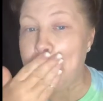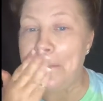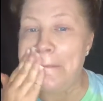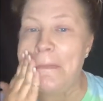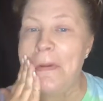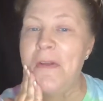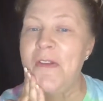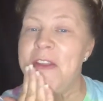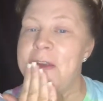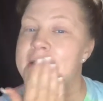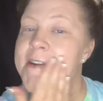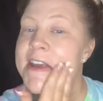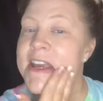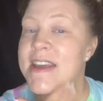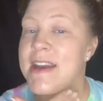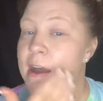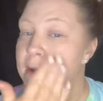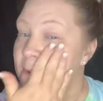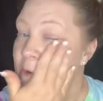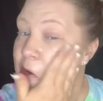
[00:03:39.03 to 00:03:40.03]
But then again,
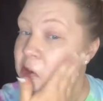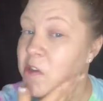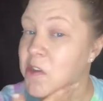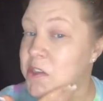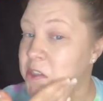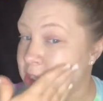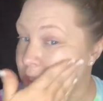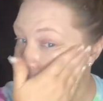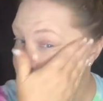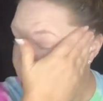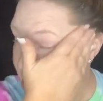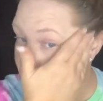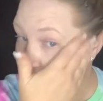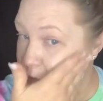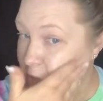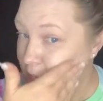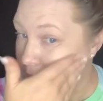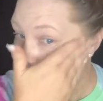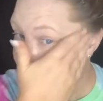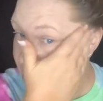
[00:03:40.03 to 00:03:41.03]
I've heard the
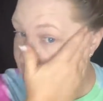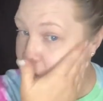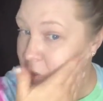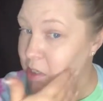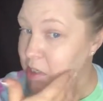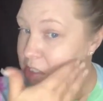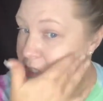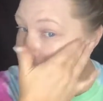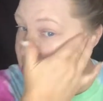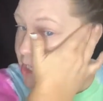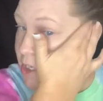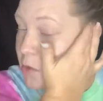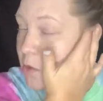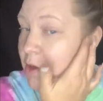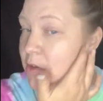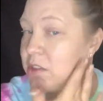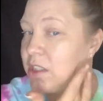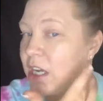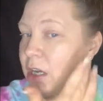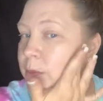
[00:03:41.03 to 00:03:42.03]
silicone kind works too
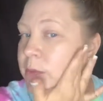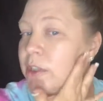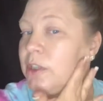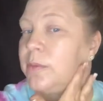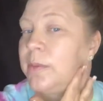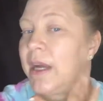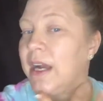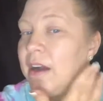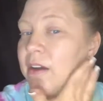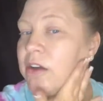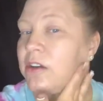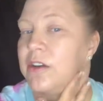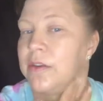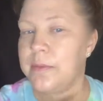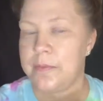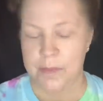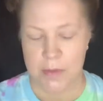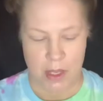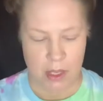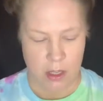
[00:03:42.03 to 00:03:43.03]
on top of your powder.
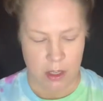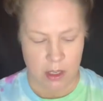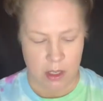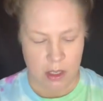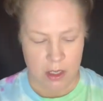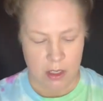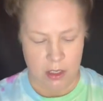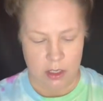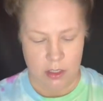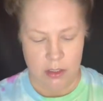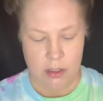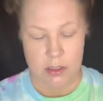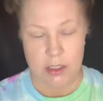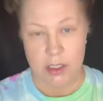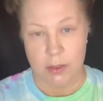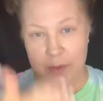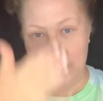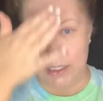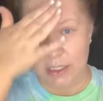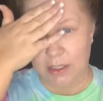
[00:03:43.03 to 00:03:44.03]
So
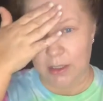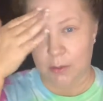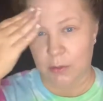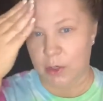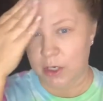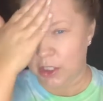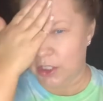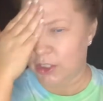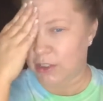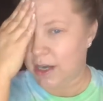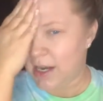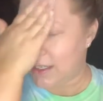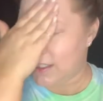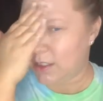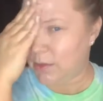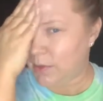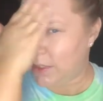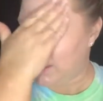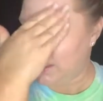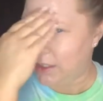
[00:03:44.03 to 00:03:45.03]
we did the
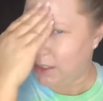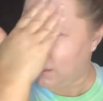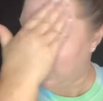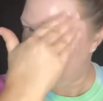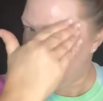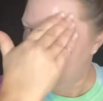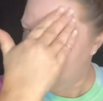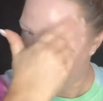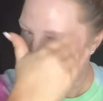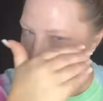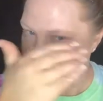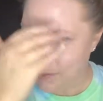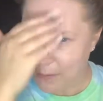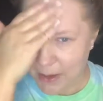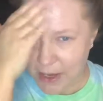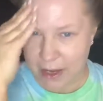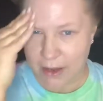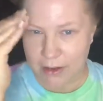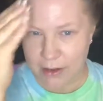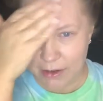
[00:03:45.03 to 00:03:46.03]
moisturizer, we did the loose setting
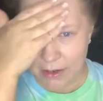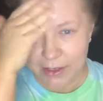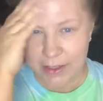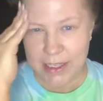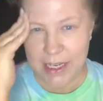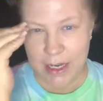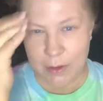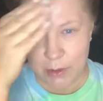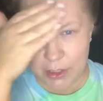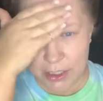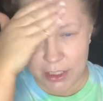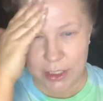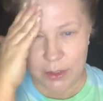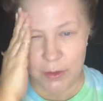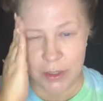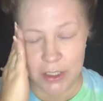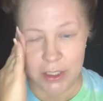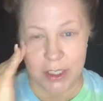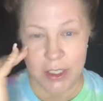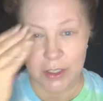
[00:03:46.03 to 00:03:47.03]
powder, and now we're
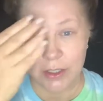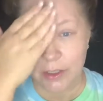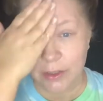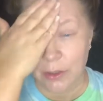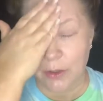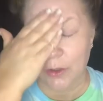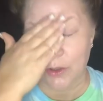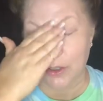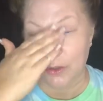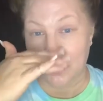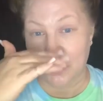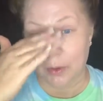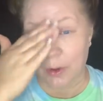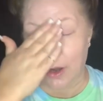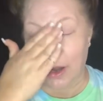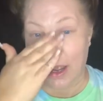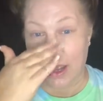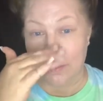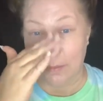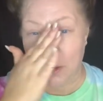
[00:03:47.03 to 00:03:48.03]
doing your
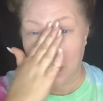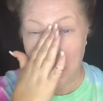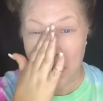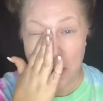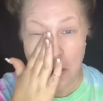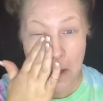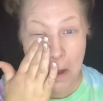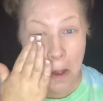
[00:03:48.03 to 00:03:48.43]
primer.